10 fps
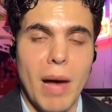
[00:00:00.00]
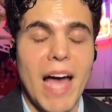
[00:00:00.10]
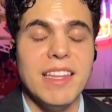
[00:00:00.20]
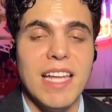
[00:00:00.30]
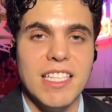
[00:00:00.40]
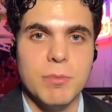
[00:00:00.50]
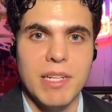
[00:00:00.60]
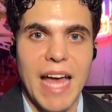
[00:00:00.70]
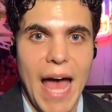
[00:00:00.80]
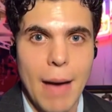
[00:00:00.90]
Biden has
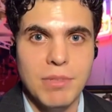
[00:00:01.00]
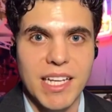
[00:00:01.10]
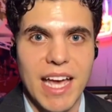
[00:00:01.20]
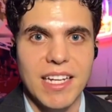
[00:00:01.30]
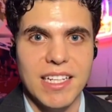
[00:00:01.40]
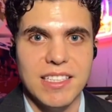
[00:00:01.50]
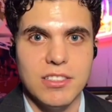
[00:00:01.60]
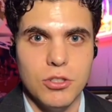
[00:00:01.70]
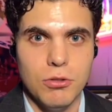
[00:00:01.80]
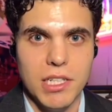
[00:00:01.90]
been abdicating
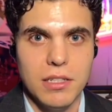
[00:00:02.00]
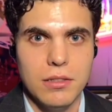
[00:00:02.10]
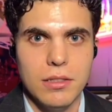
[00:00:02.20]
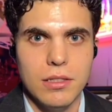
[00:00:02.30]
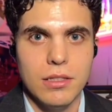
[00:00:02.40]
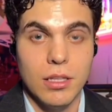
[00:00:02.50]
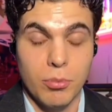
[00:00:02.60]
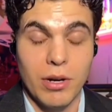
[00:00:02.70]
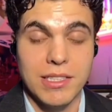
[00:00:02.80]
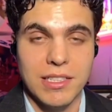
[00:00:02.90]
his duty. The
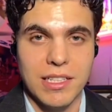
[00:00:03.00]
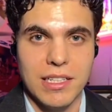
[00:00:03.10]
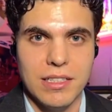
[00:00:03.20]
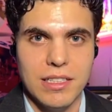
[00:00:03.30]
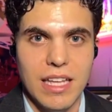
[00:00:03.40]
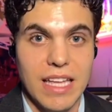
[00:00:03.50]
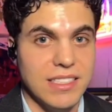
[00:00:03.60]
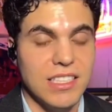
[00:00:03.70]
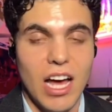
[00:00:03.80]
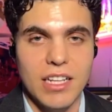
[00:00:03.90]
president
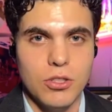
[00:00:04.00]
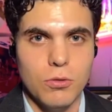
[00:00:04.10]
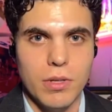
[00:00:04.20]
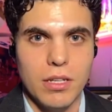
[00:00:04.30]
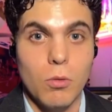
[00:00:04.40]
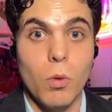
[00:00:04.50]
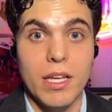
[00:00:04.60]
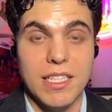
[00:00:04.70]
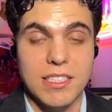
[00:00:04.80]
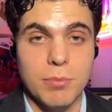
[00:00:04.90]
is not doing
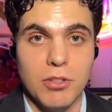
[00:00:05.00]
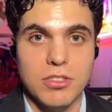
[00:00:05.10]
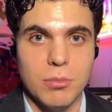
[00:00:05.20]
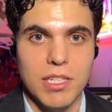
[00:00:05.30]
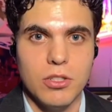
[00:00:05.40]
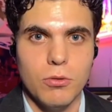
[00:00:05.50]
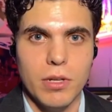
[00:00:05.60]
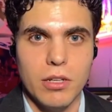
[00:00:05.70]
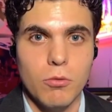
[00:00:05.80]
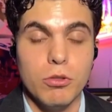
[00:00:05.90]
what he's supposed to be
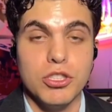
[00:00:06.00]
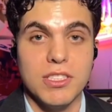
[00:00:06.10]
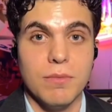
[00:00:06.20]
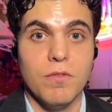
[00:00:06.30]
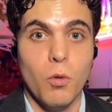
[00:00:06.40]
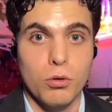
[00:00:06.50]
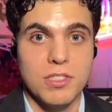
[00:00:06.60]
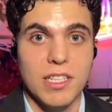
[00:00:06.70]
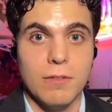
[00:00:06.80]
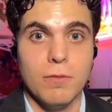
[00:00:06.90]
doing, which is
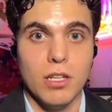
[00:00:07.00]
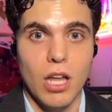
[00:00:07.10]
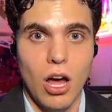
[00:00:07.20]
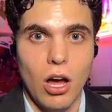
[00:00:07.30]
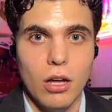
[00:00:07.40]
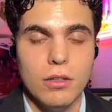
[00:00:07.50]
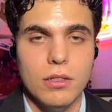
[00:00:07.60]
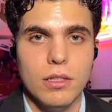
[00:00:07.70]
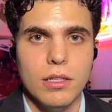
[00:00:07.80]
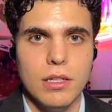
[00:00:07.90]
enforcing the law.
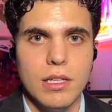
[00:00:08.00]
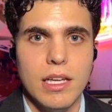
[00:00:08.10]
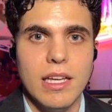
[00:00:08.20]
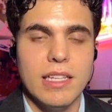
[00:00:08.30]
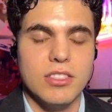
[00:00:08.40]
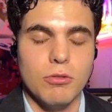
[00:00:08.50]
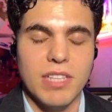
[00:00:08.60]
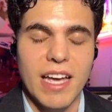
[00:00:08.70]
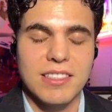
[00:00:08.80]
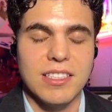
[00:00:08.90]
So
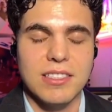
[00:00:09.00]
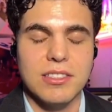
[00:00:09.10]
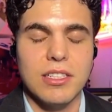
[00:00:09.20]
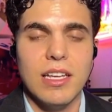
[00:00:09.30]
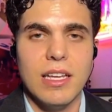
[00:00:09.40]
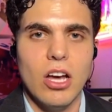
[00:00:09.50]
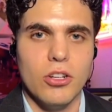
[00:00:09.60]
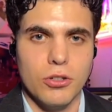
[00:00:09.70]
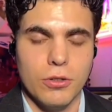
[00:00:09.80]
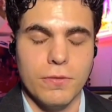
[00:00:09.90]
Texas,
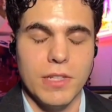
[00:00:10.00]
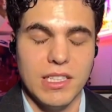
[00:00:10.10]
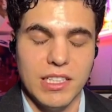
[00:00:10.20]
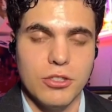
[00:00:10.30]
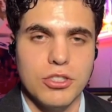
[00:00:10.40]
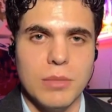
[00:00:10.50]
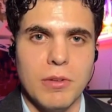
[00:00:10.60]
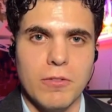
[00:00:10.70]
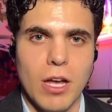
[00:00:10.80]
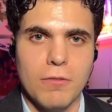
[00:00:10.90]
under the leadership
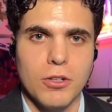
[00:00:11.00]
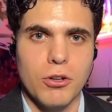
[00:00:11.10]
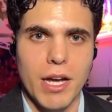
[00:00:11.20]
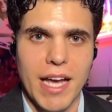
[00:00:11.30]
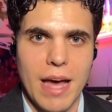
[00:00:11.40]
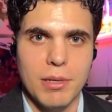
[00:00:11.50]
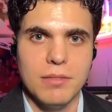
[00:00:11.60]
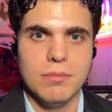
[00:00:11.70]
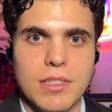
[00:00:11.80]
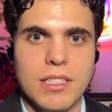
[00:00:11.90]
of Governor Greg Abbott,